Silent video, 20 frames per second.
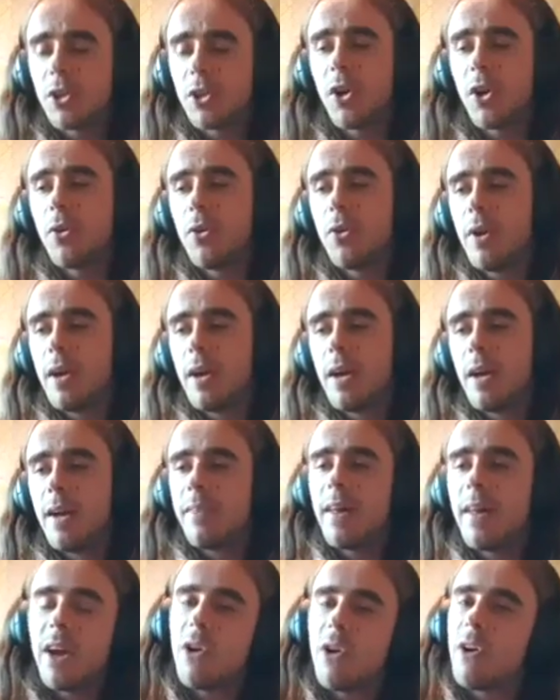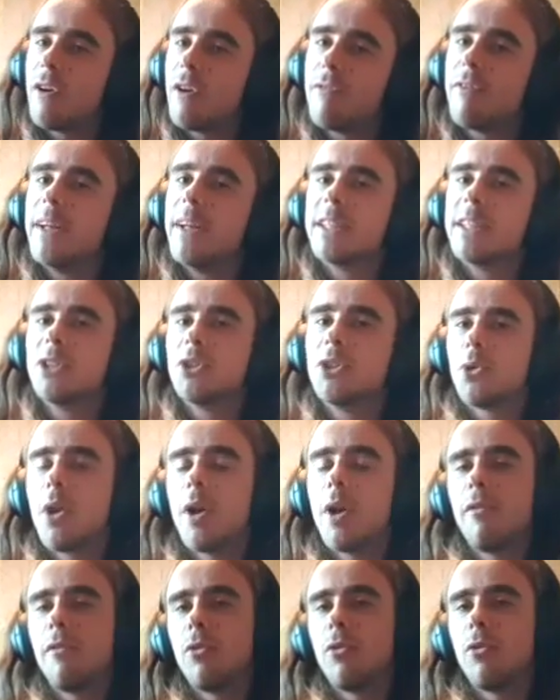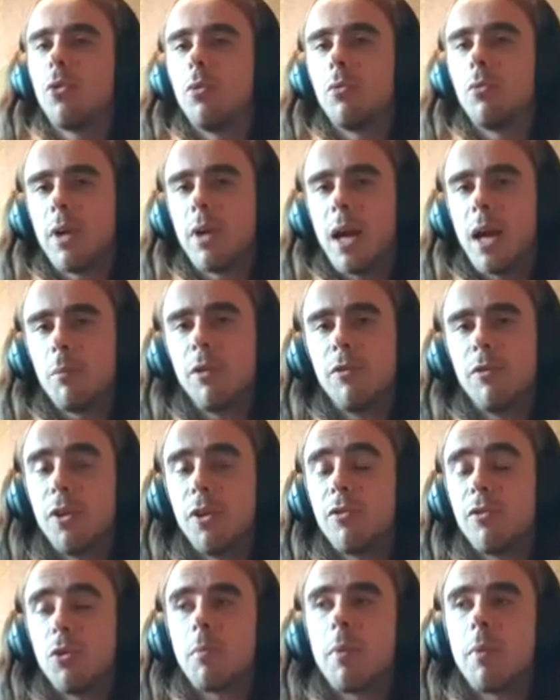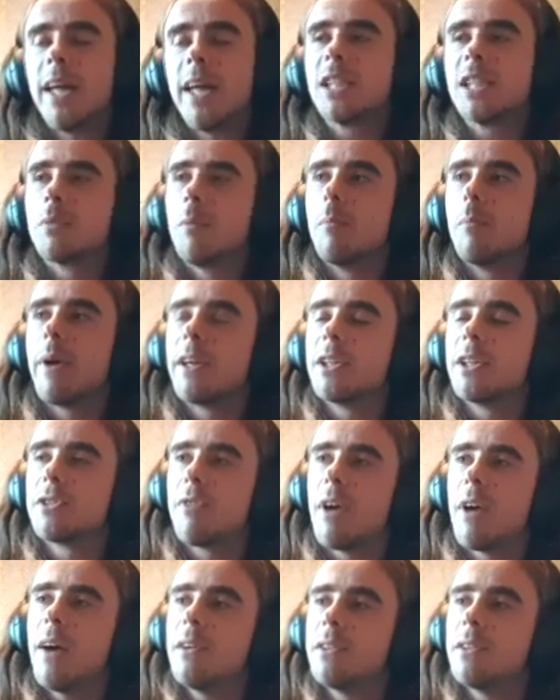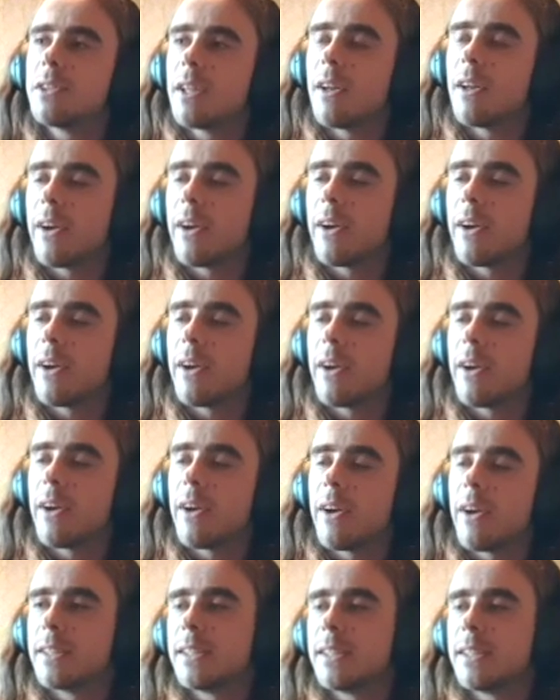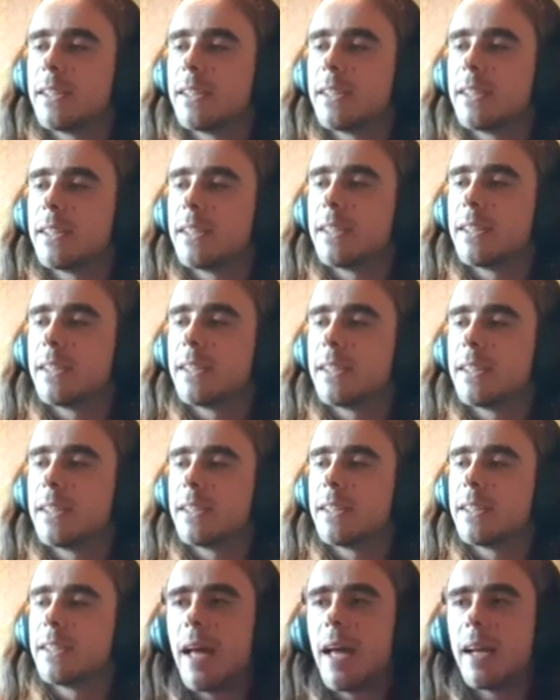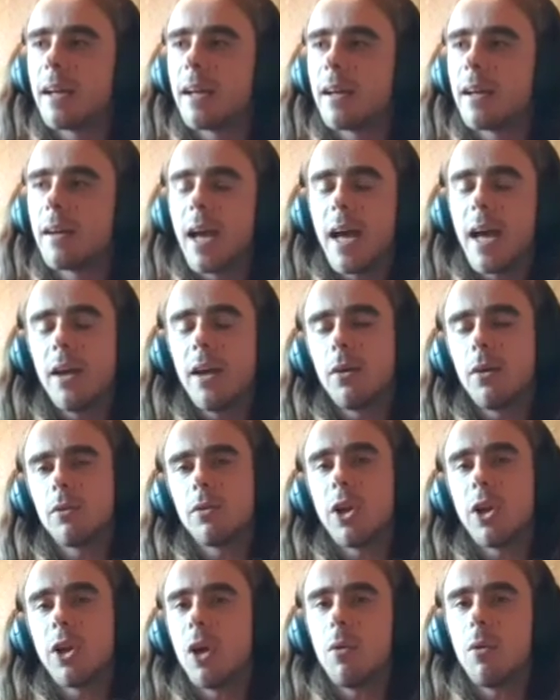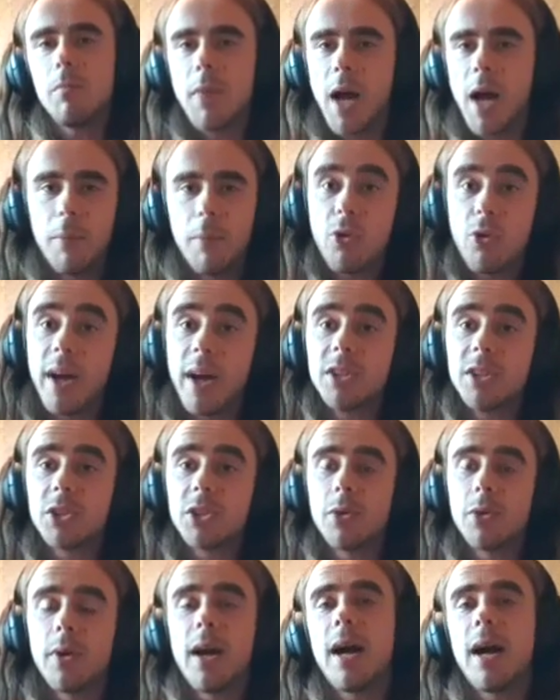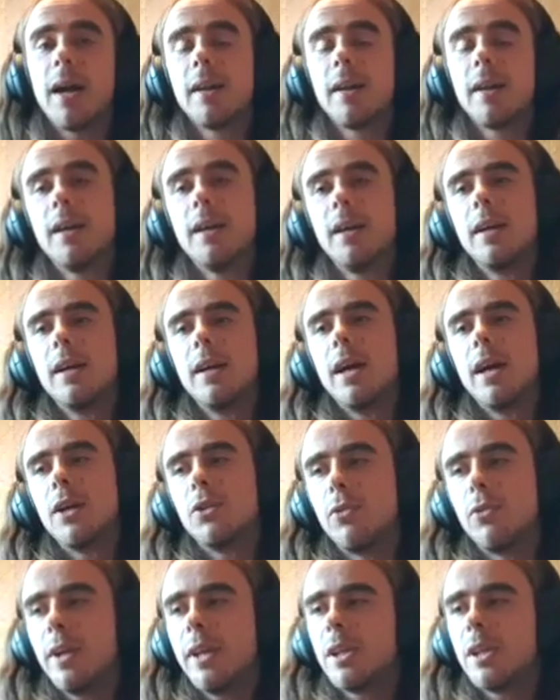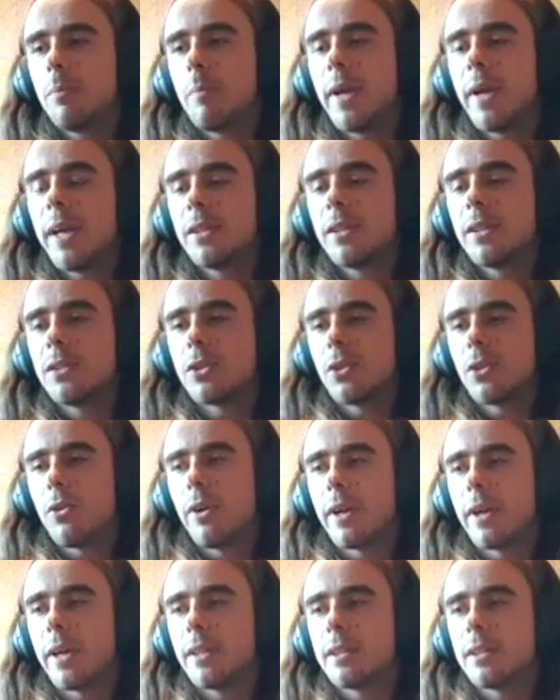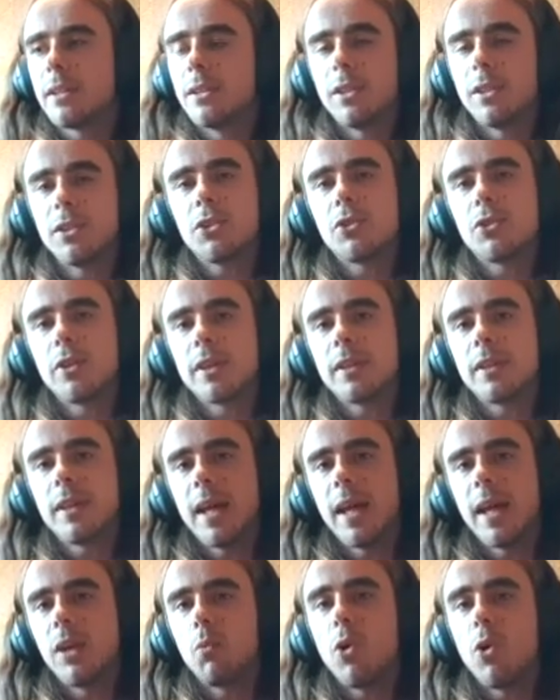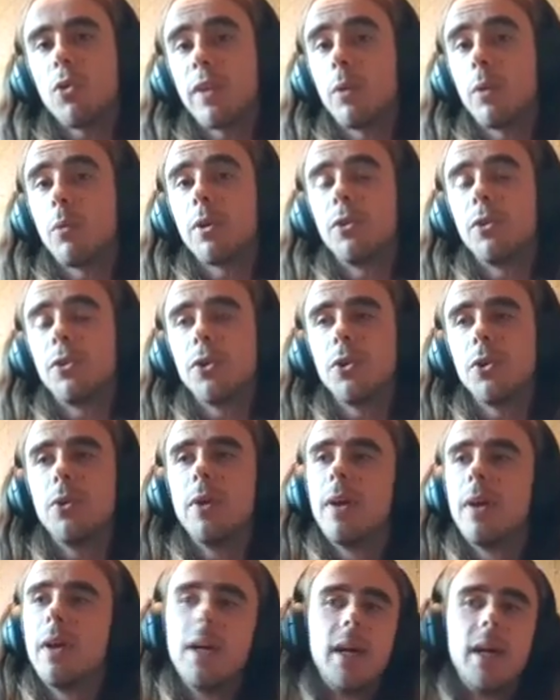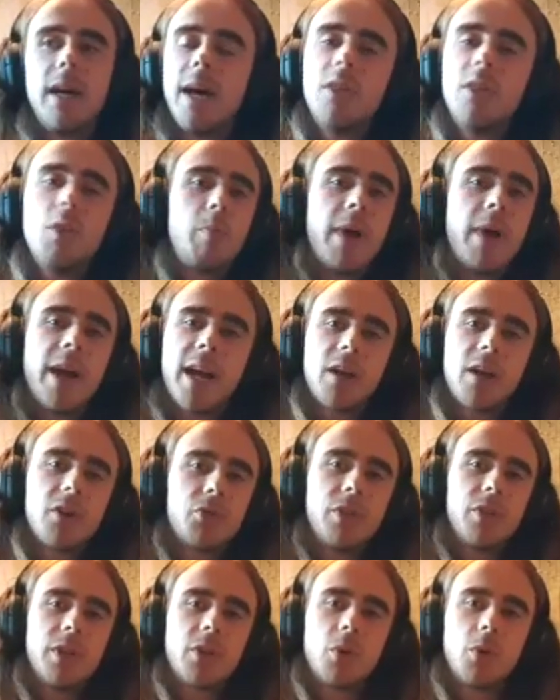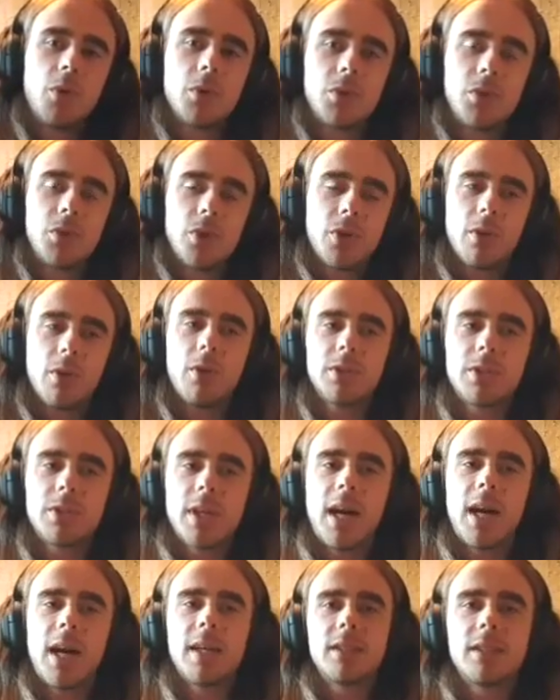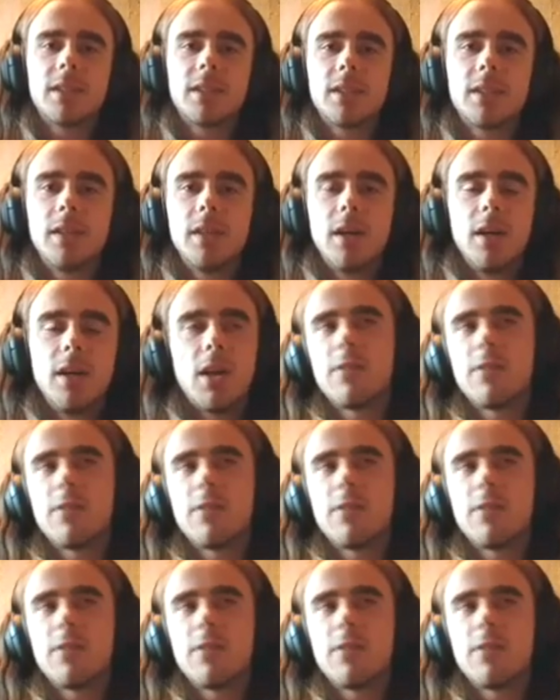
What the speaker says: So that kind of feeds into an overall review for replacement. But as far as like extending bunks and things and adding upgrades to a hut, it really depends on, I guess, the district and what they want to do. In the backcountry, of course, you've got lots of huts.